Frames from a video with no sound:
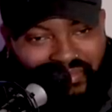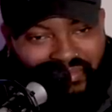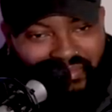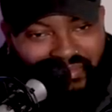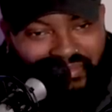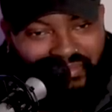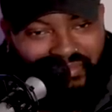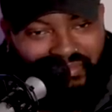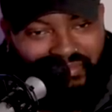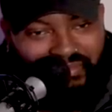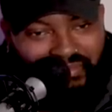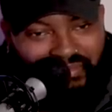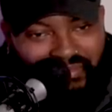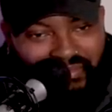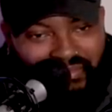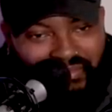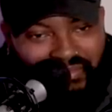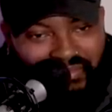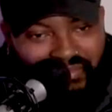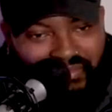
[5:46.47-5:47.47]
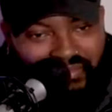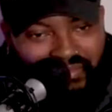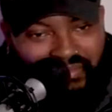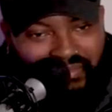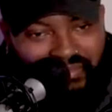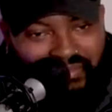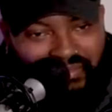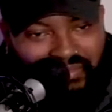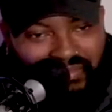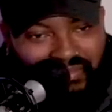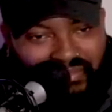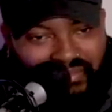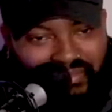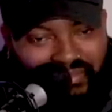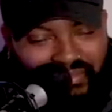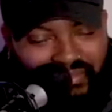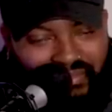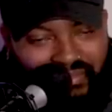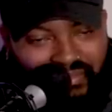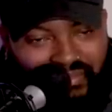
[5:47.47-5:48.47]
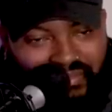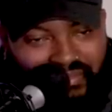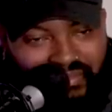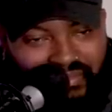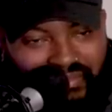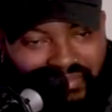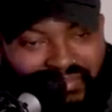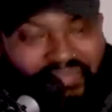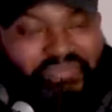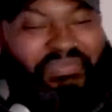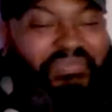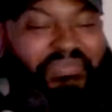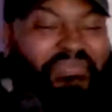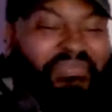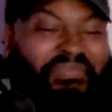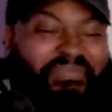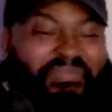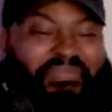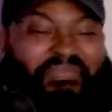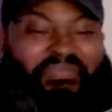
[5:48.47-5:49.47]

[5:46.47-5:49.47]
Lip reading: (silent)